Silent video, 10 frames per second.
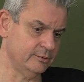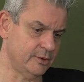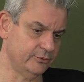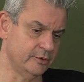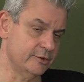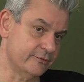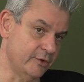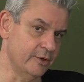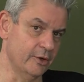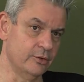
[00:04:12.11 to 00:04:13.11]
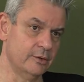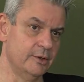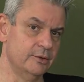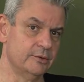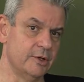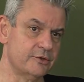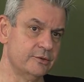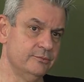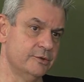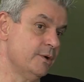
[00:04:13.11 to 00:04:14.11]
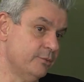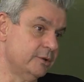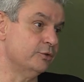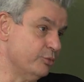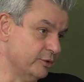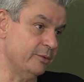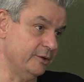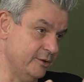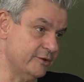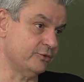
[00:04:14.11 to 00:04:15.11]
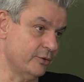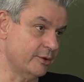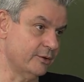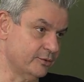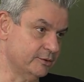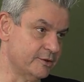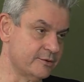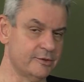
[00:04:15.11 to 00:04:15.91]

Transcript: after this very long introduction, which I wanted to put a bit in historical context,